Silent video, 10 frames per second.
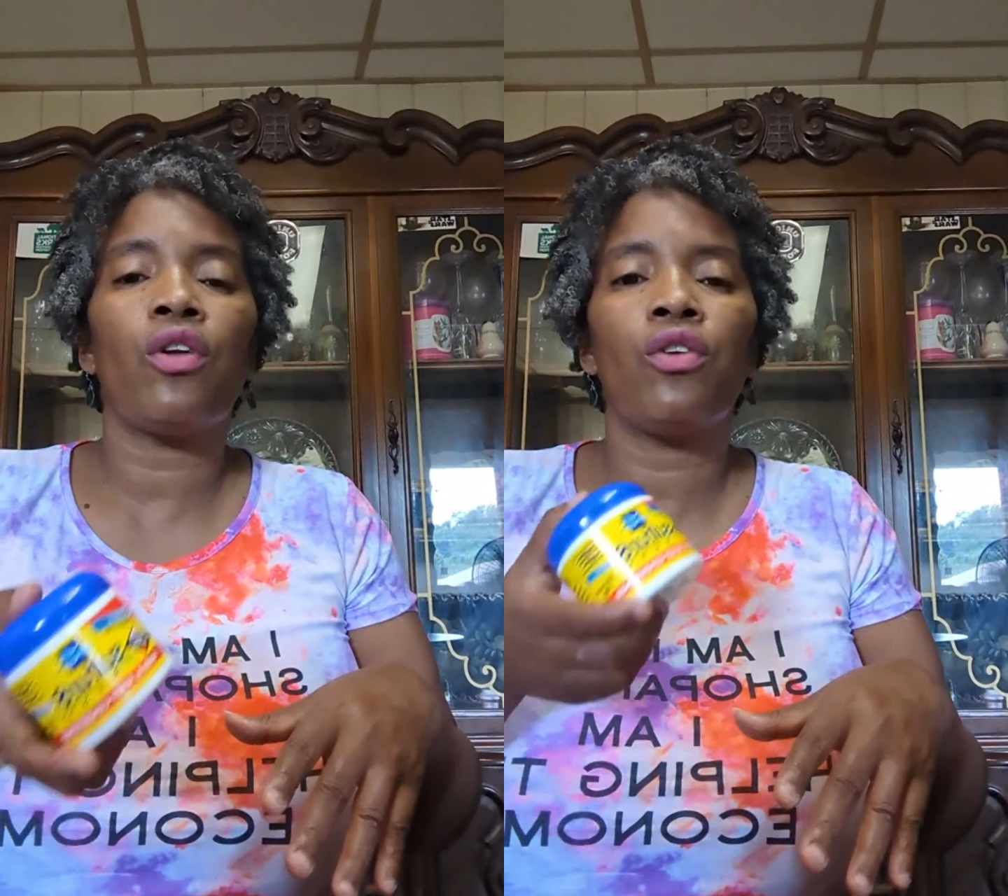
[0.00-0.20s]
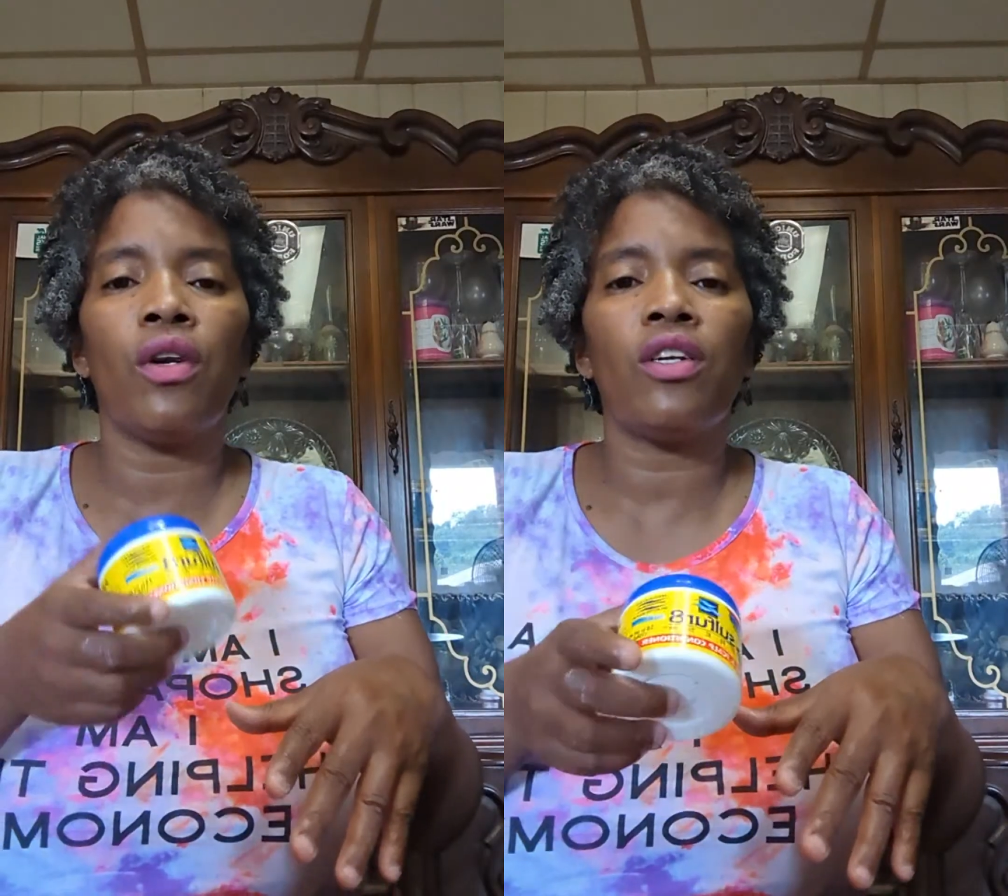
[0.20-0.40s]

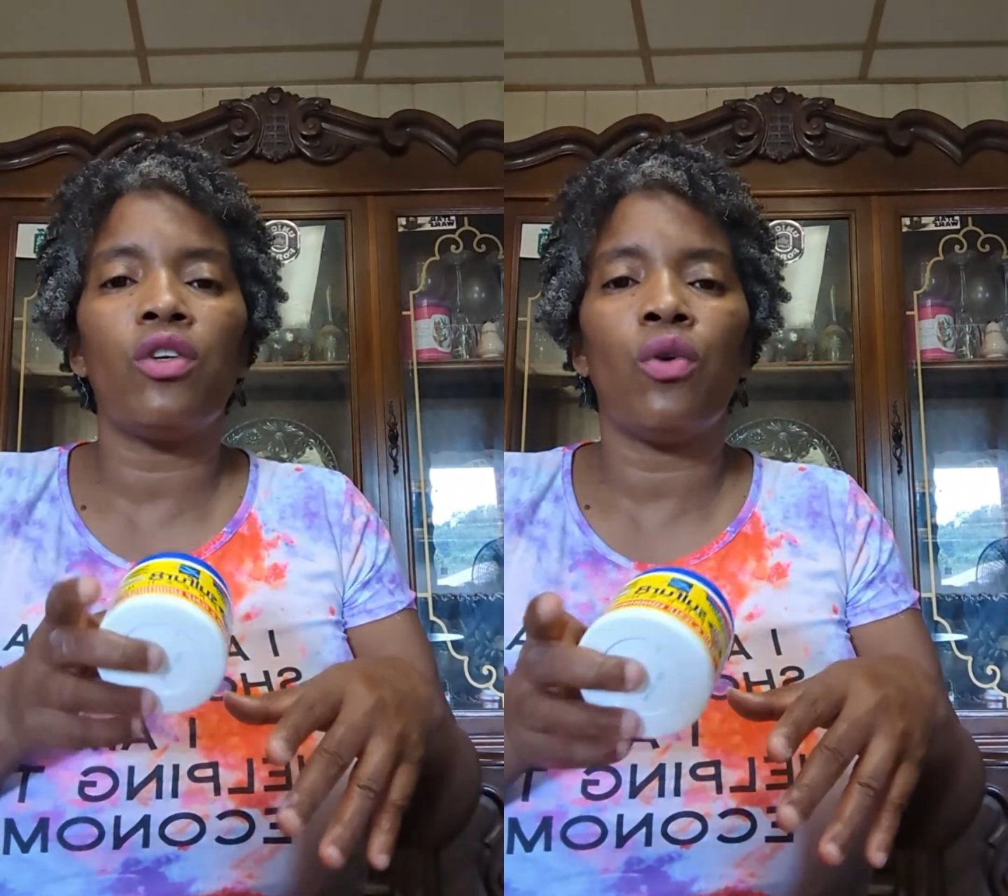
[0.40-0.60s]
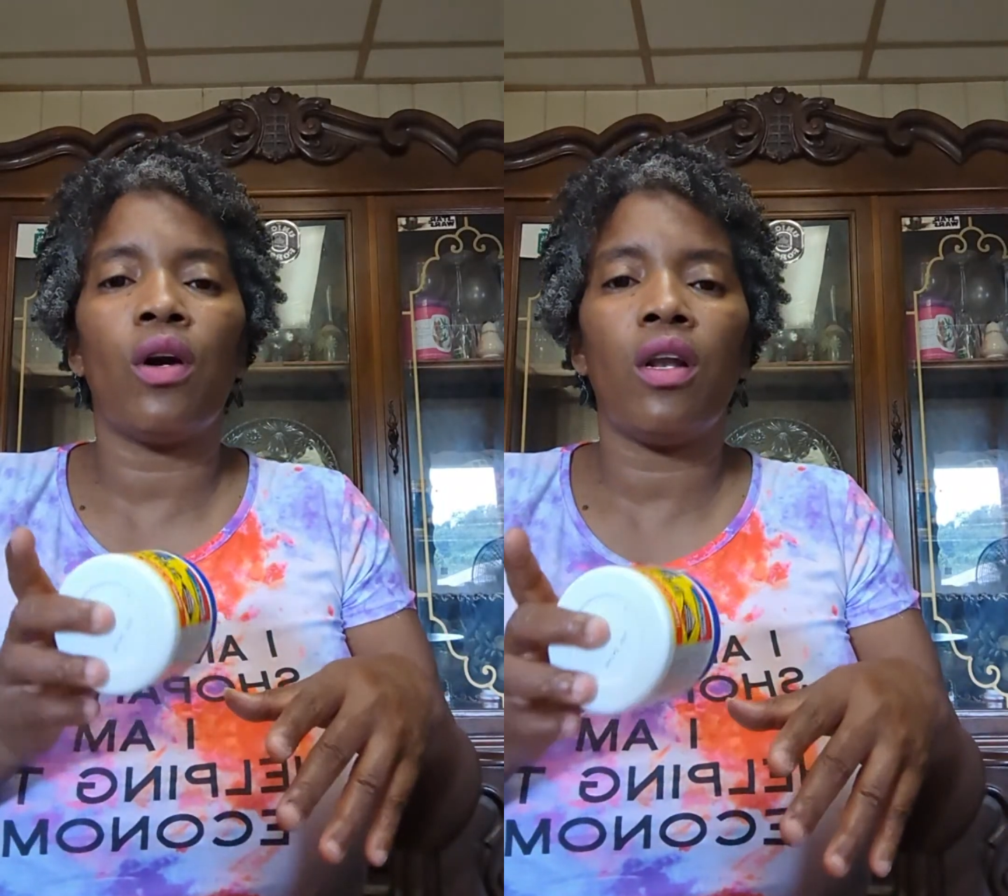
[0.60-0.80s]
you need to
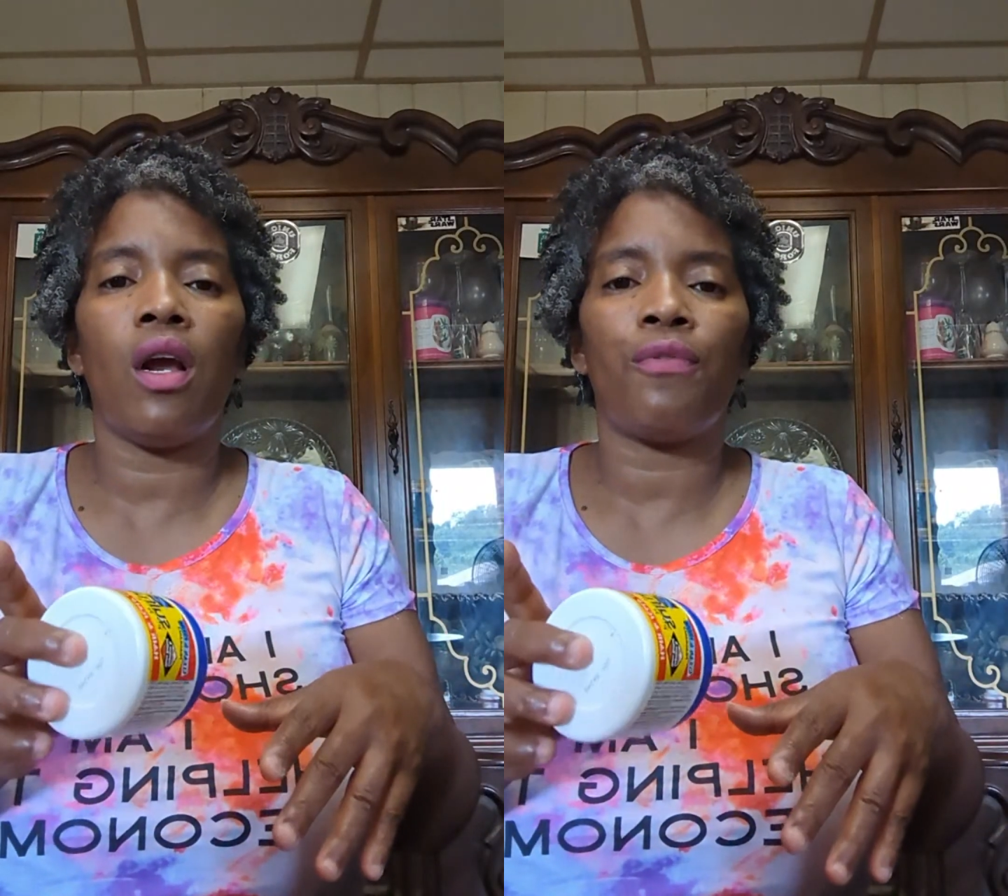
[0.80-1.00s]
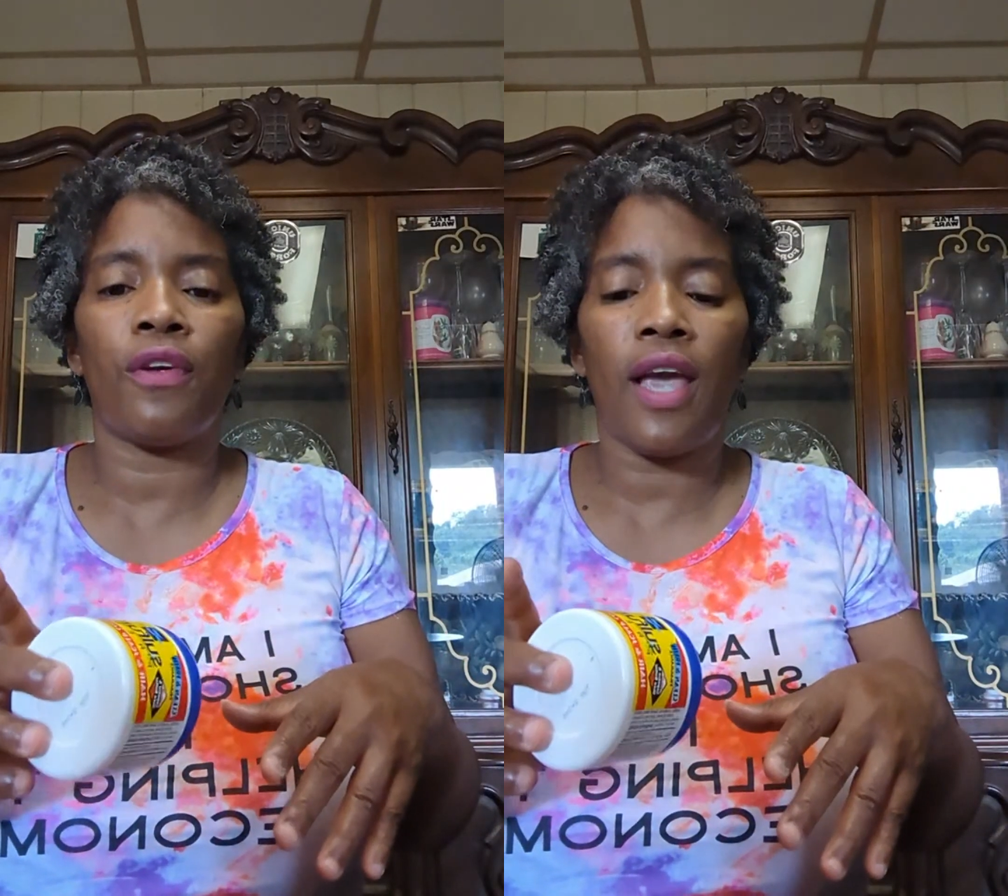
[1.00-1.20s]
do a
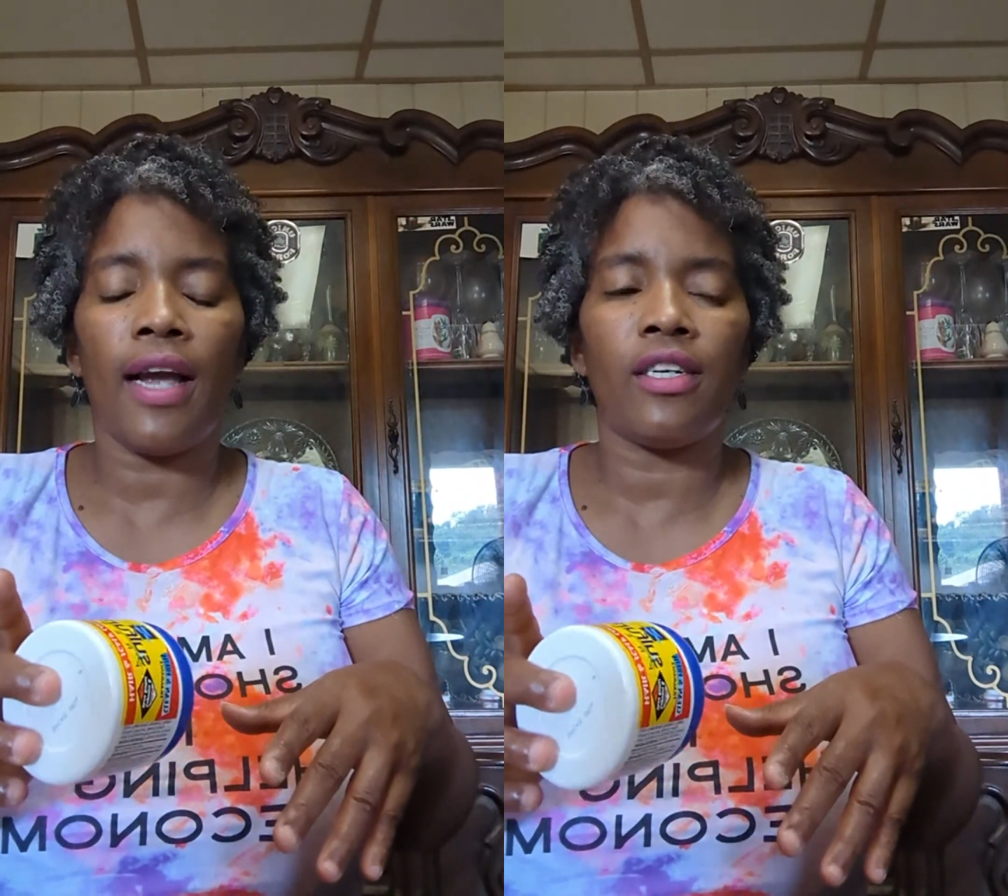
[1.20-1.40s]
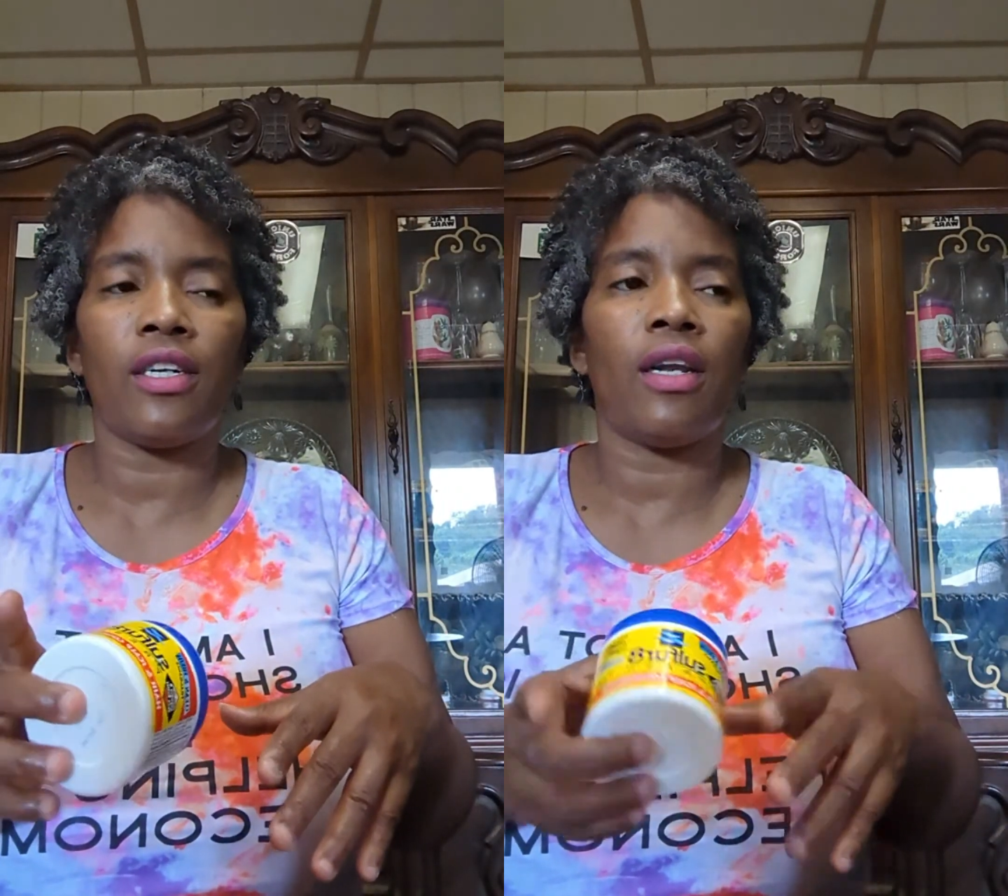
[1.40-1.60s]

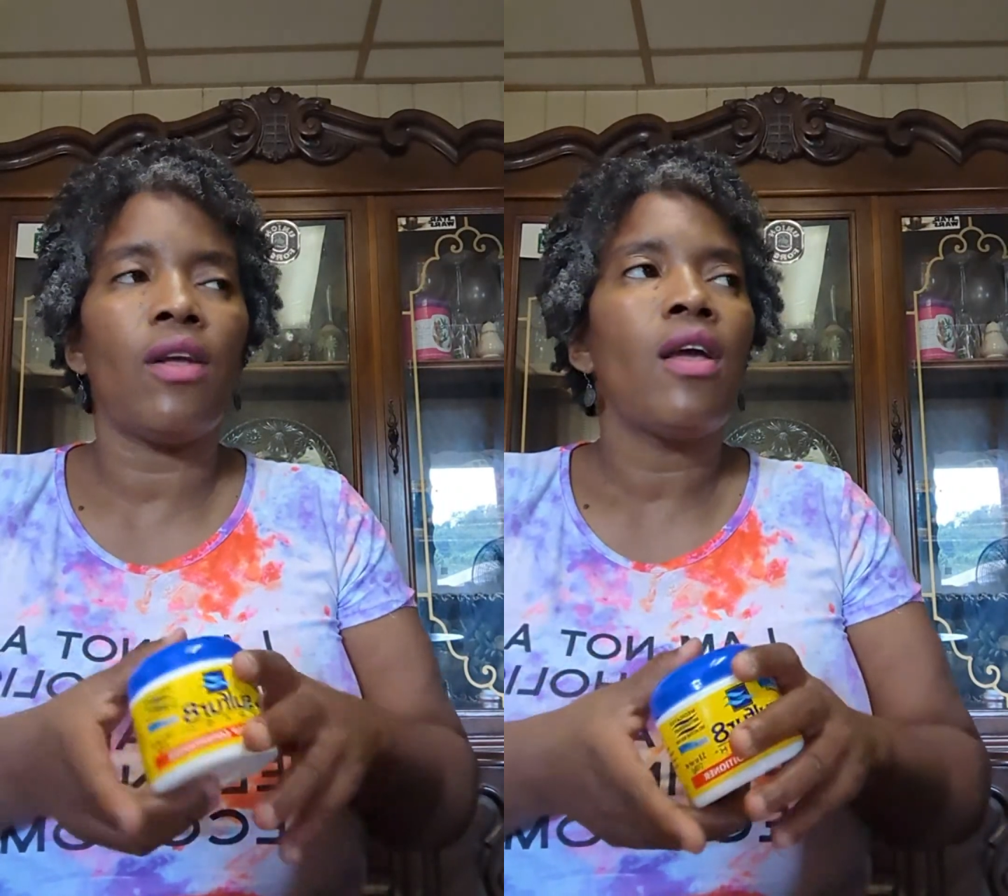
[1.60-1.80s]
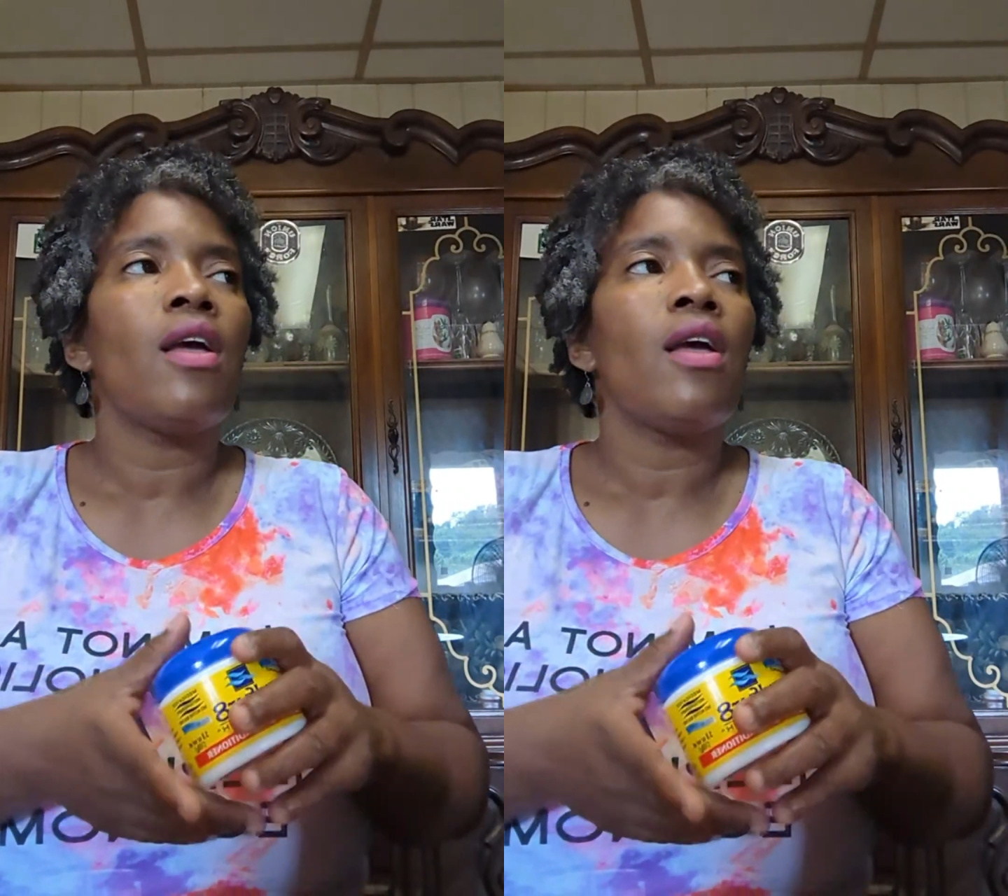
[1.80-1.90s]
clarification.